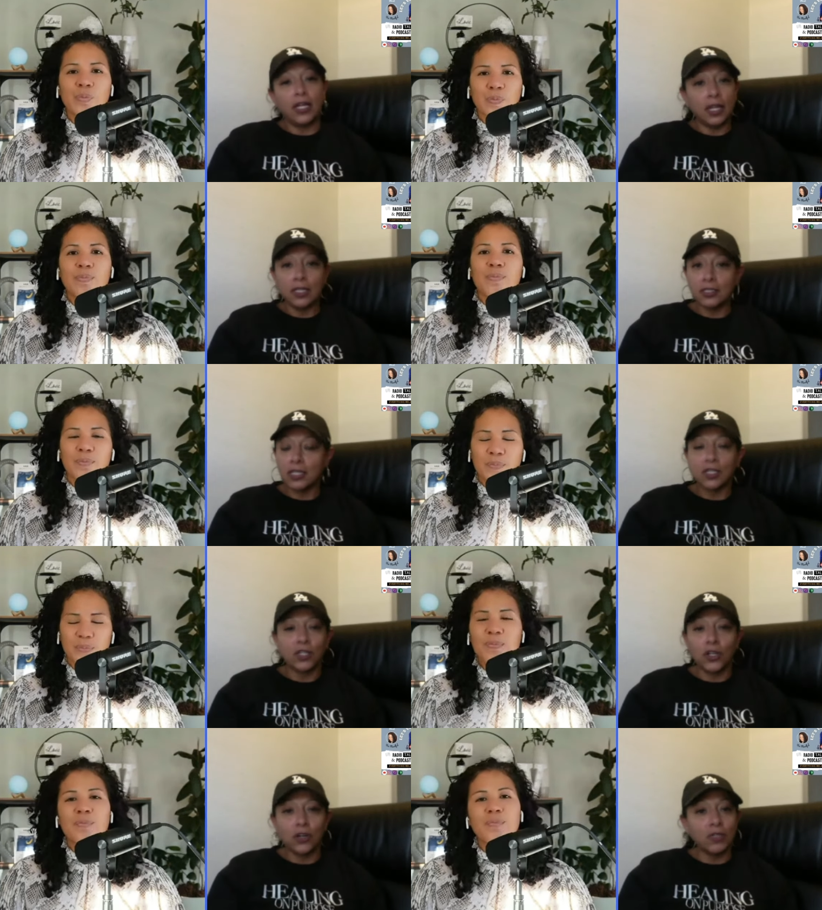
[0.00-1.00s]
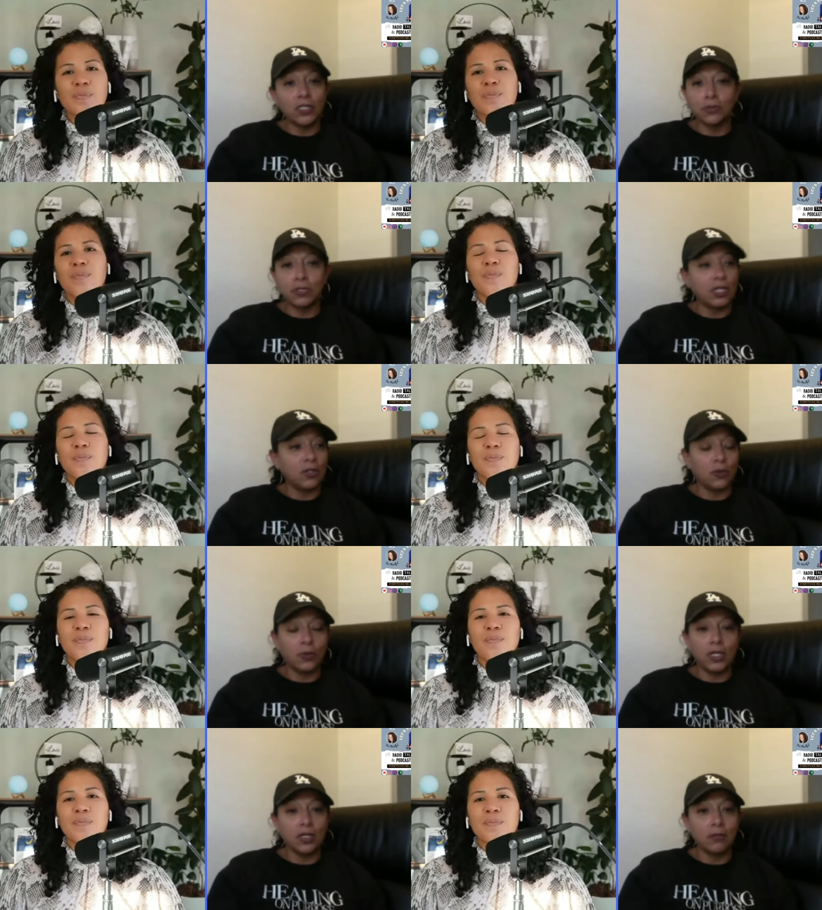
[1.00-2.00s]
Speaker 1: I just got the courage to say, you know
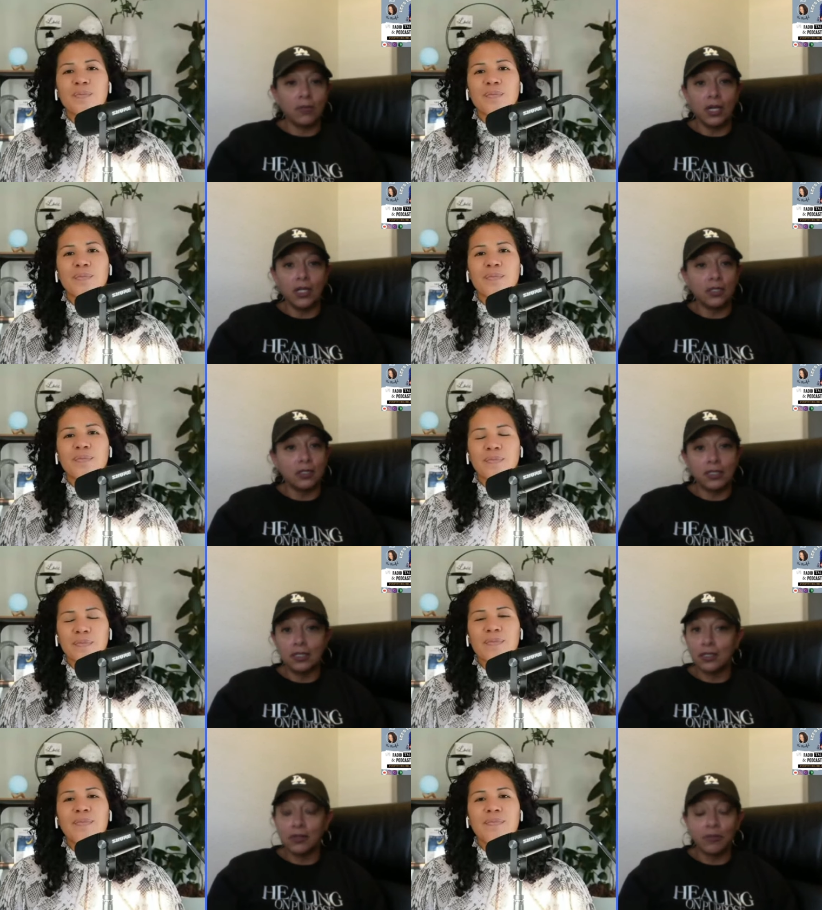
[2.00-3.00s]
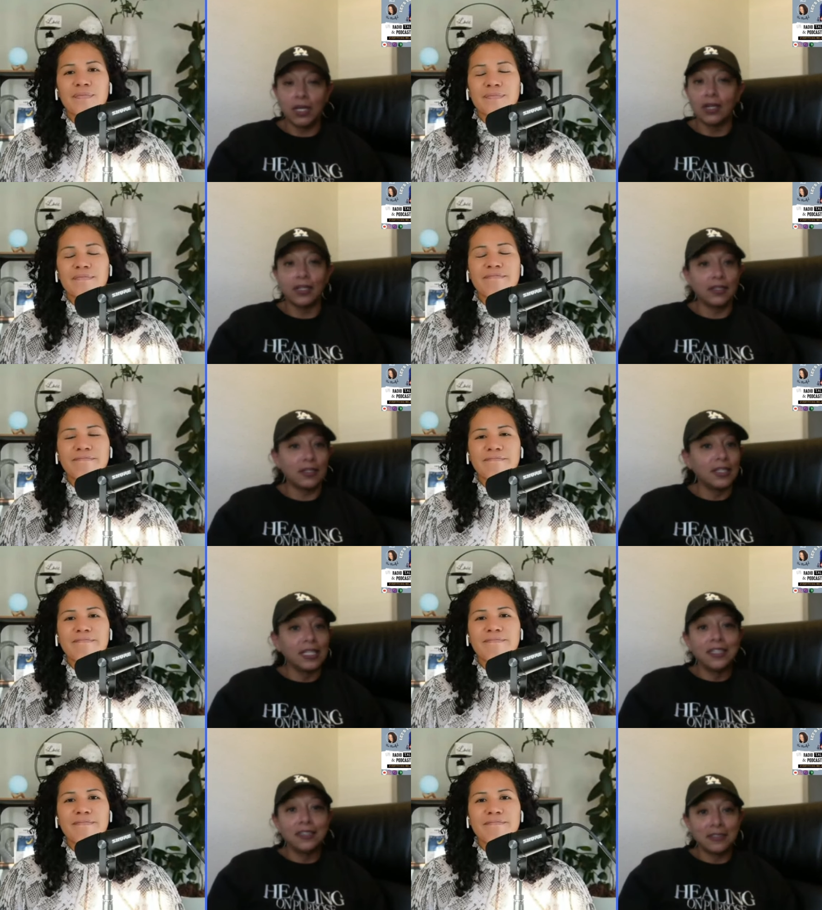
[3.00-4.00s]
what, I'm done. I'm done.
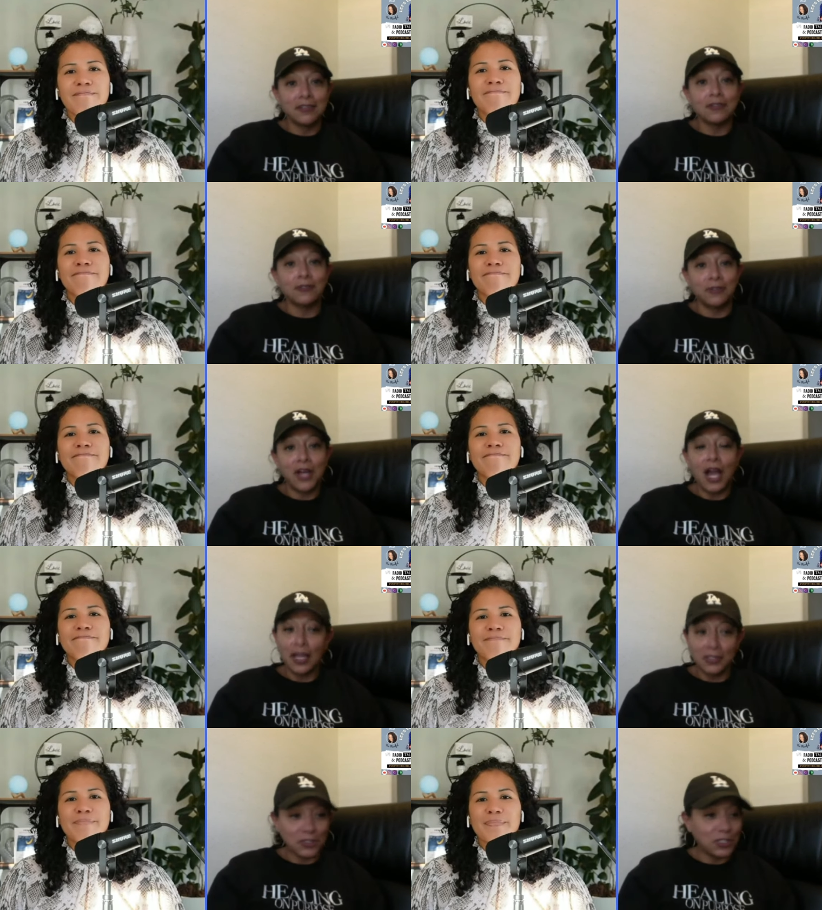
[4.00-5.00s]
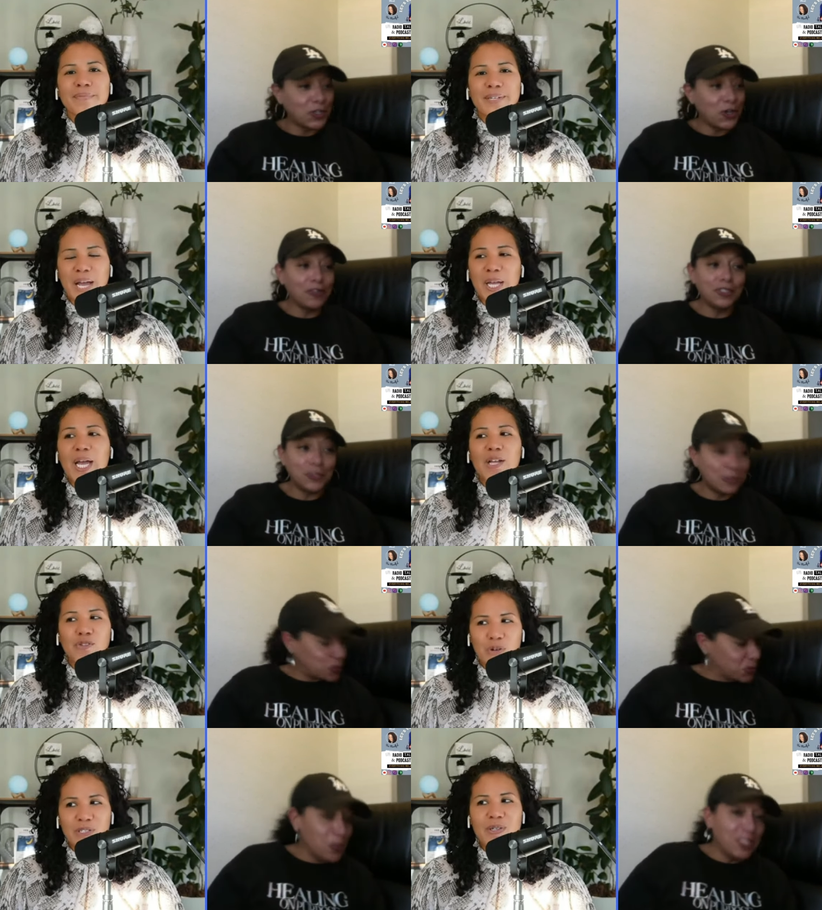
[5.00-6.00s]
So mm. encourage. Now you
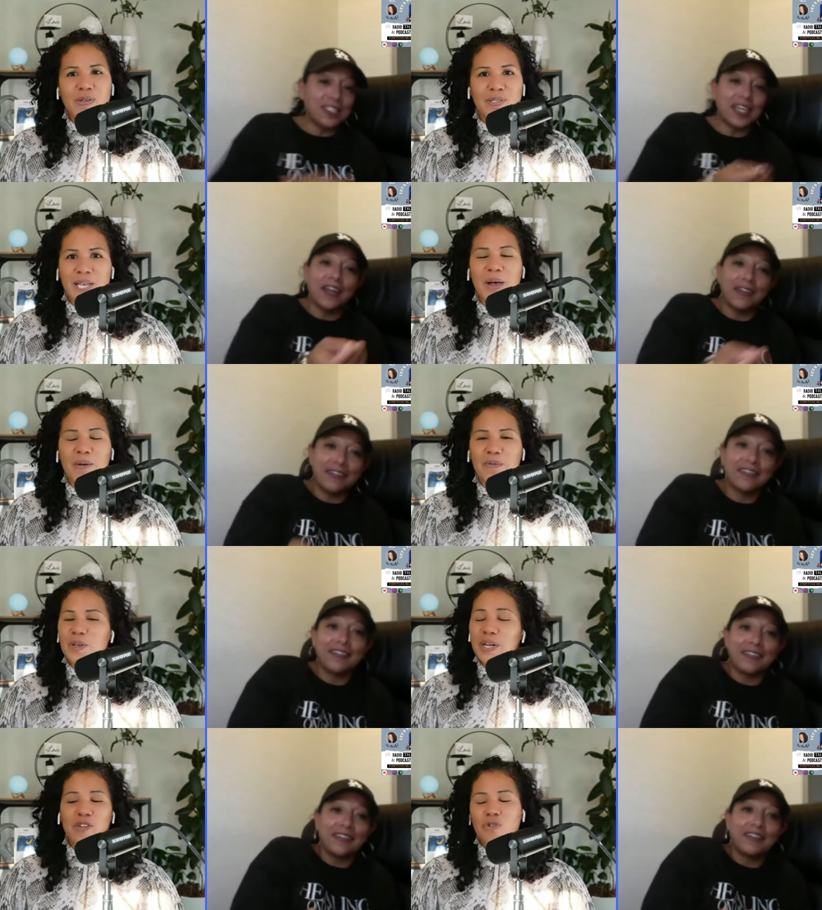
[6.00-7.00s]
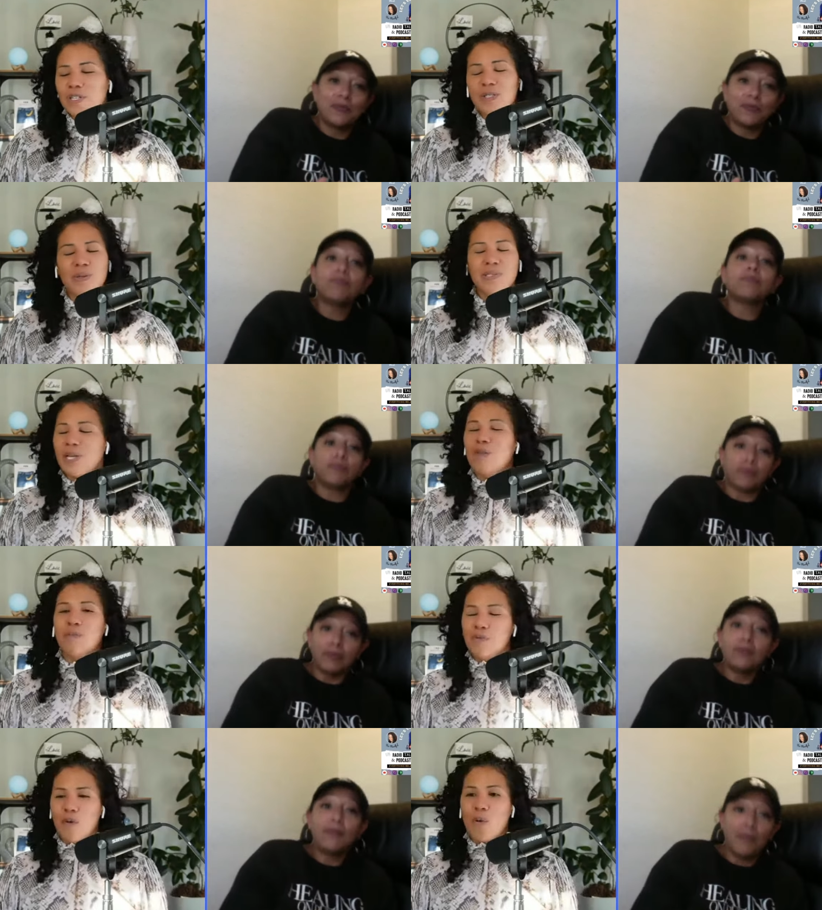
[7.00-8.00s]
gotta trust
Speaker 2: yourself. You didn't trust
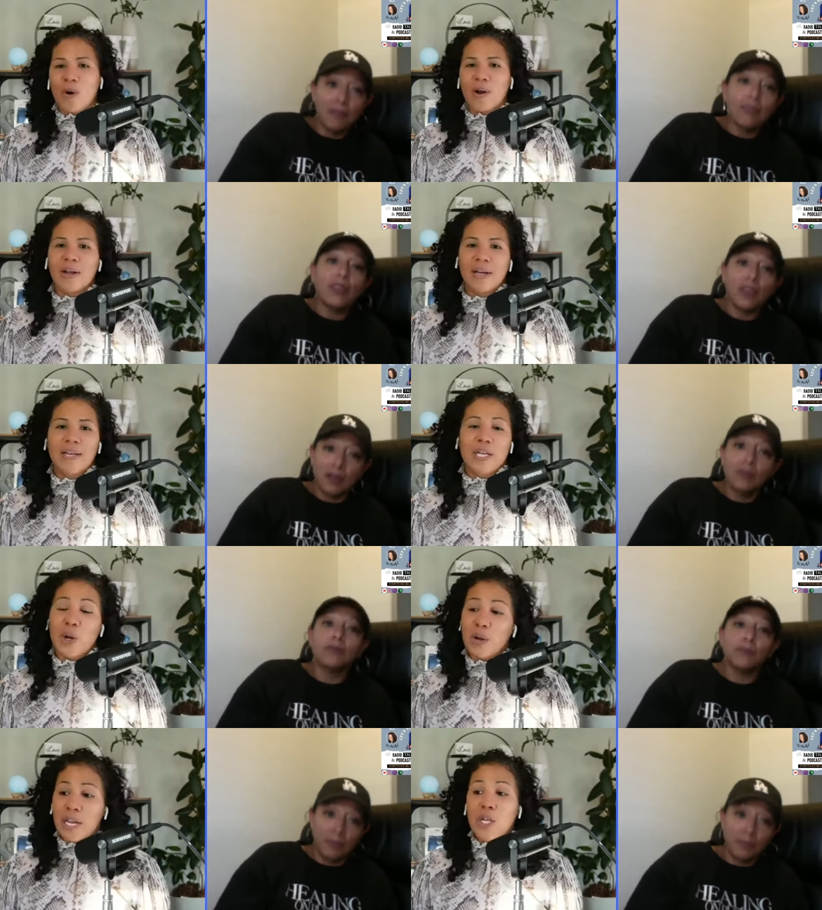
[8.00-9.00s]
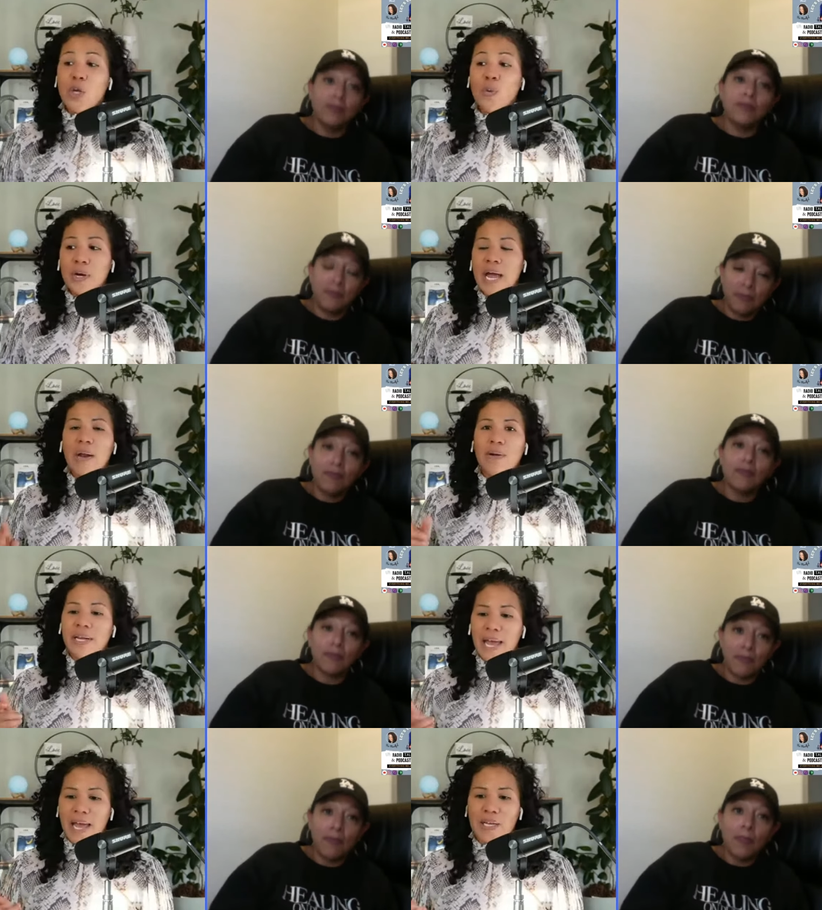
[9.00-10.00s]
yourself before, you know. mm And mm-hmm. then you were not
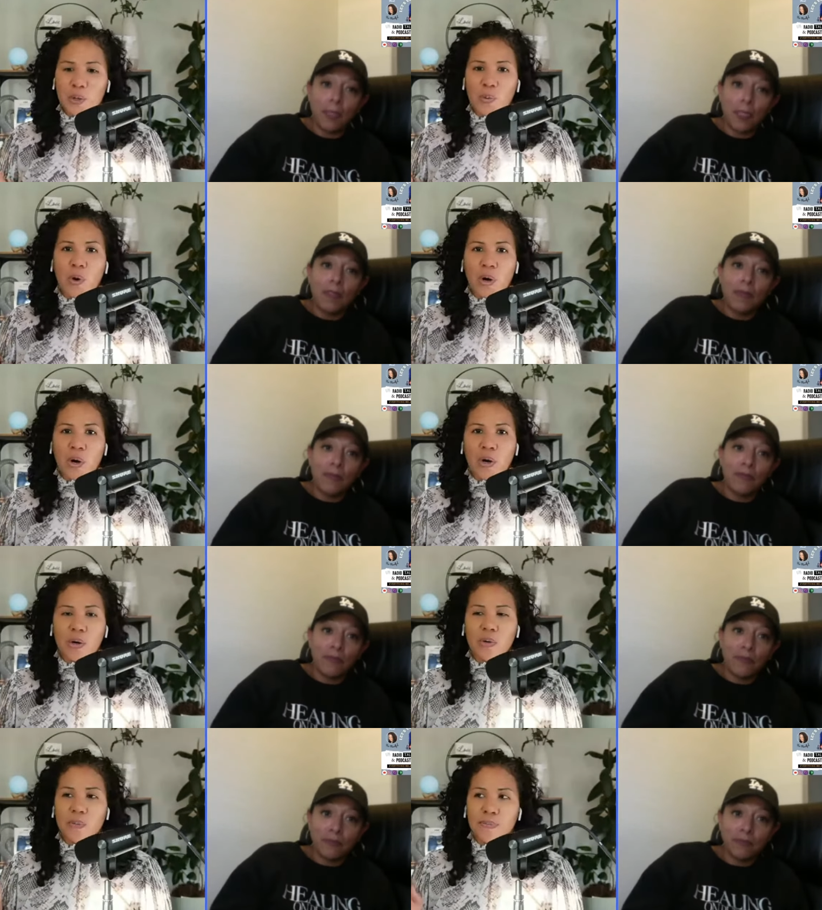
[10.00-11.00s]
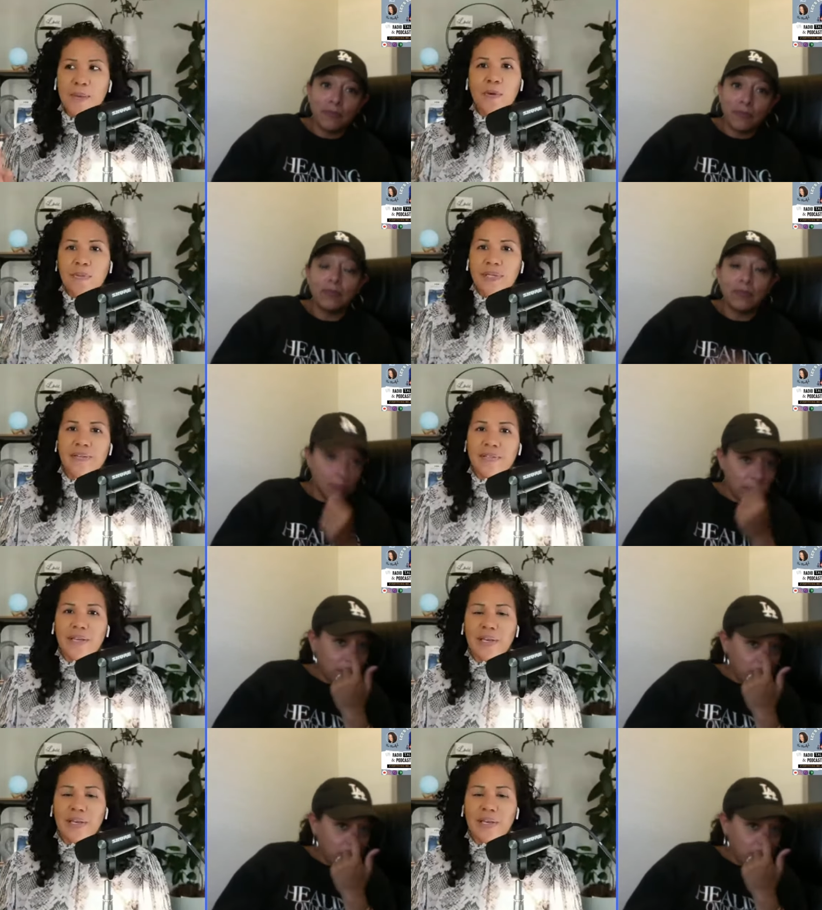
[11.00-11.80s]
only that, you were people pleasing.